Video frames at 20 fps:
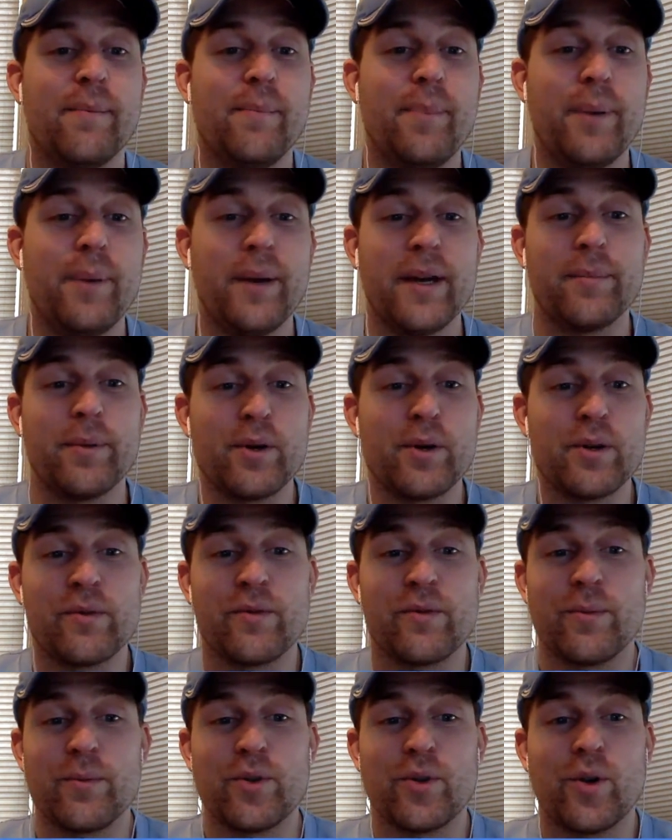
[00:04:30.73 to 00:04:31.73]
Big boost
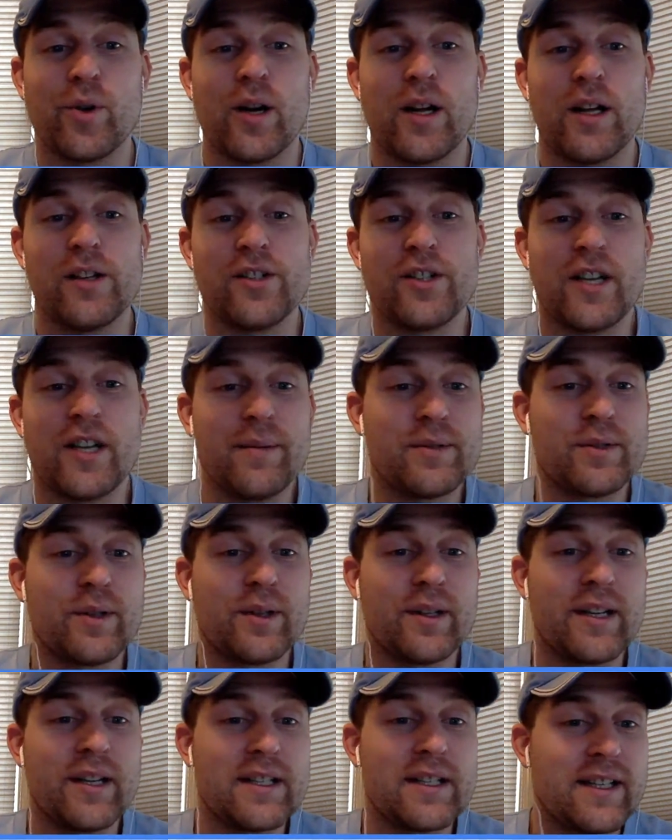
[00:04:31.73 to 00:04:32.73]
from Joel James, so
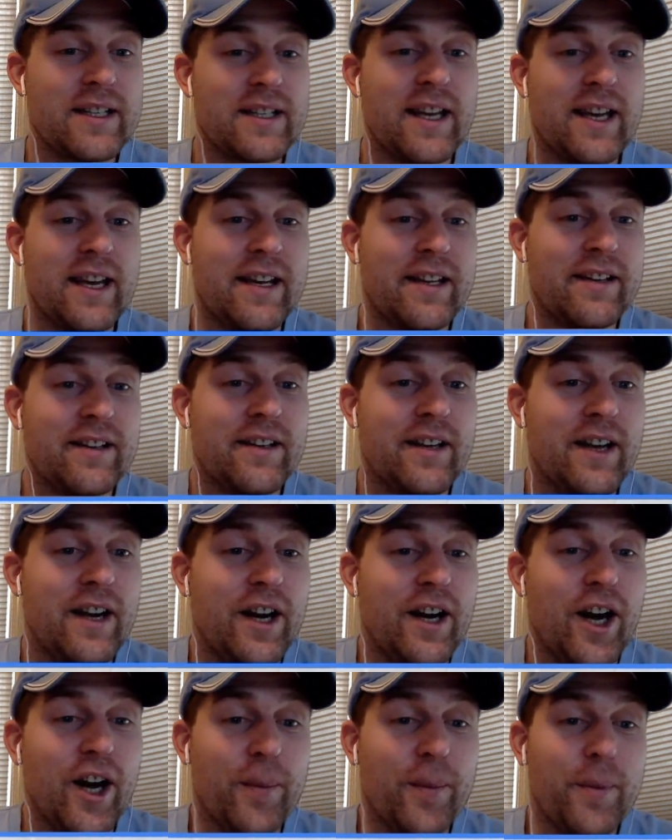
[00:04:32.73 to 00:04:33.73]
I guess I can't
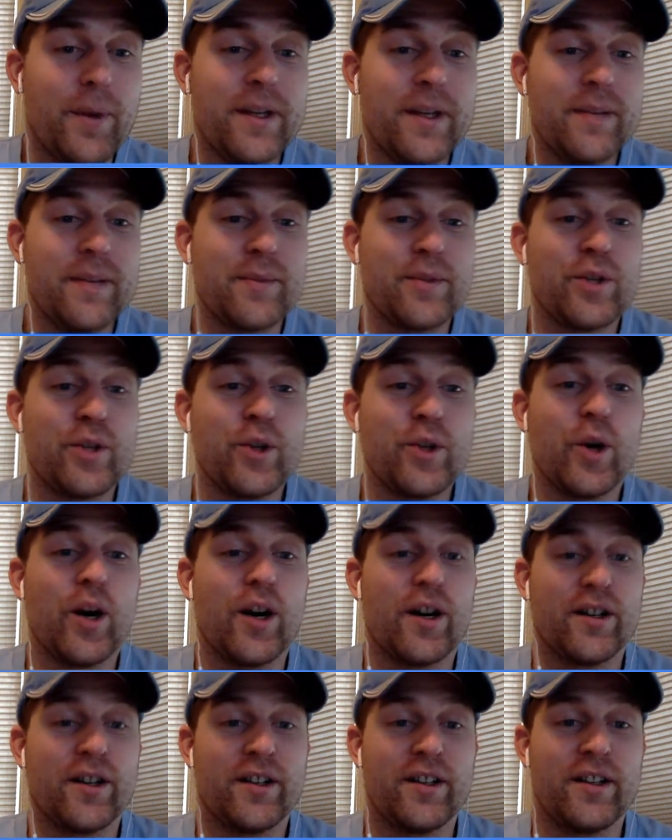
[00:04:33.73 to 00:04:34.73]
harp on him too
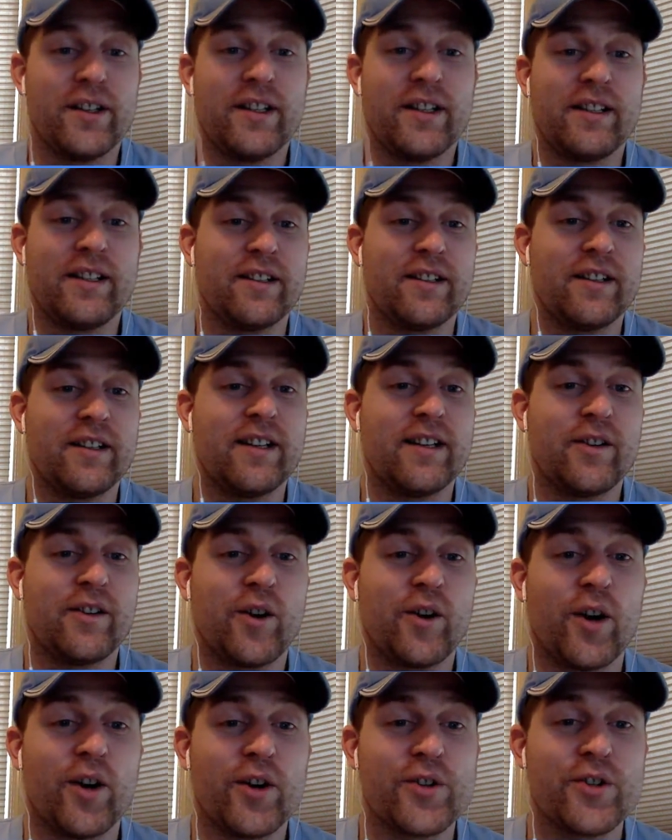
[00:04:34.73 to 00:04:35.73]
hardly
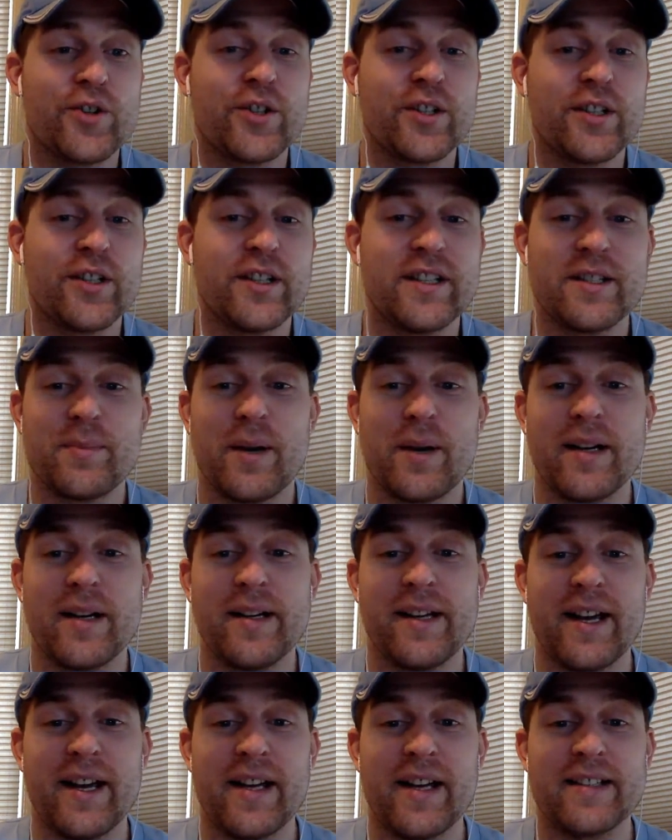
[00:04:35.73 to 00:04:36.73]
or harshly in this
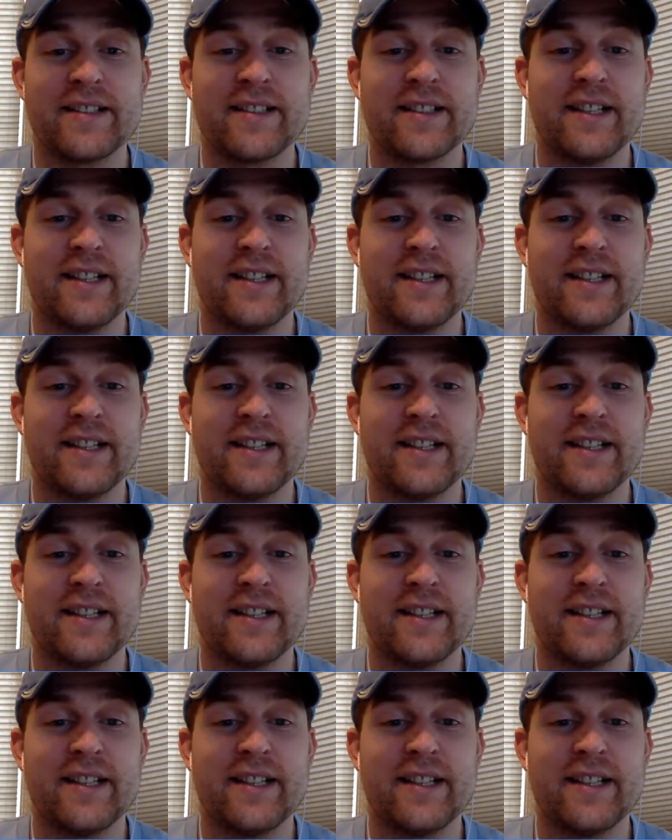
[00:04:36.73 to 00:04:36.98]
podcast.